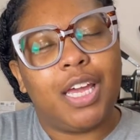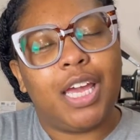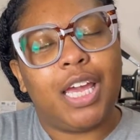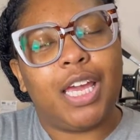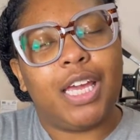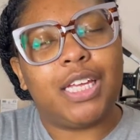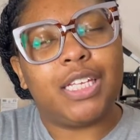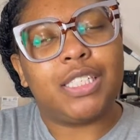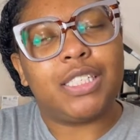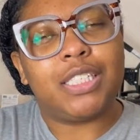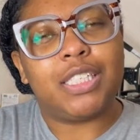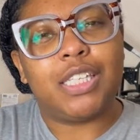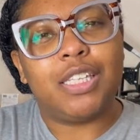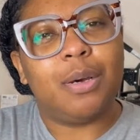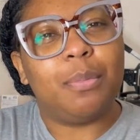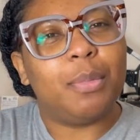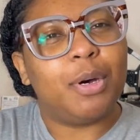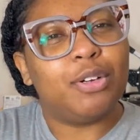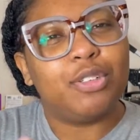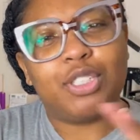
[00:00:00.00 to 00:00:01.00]
is the
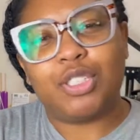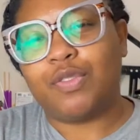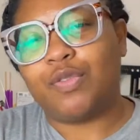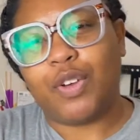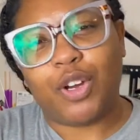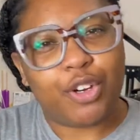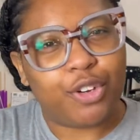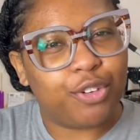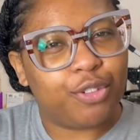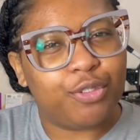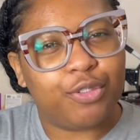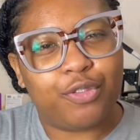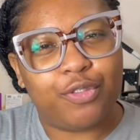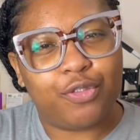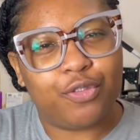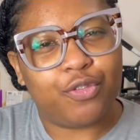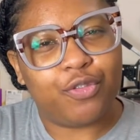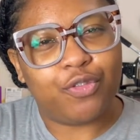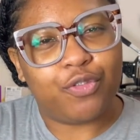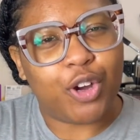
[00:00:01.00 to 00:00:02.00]
most
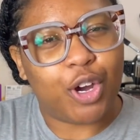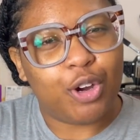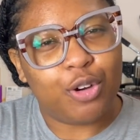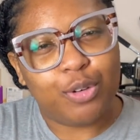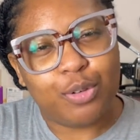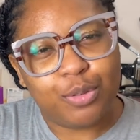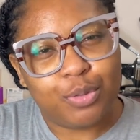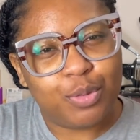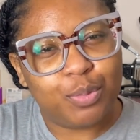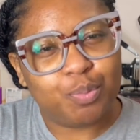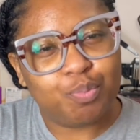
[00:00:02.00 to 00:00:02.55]
faux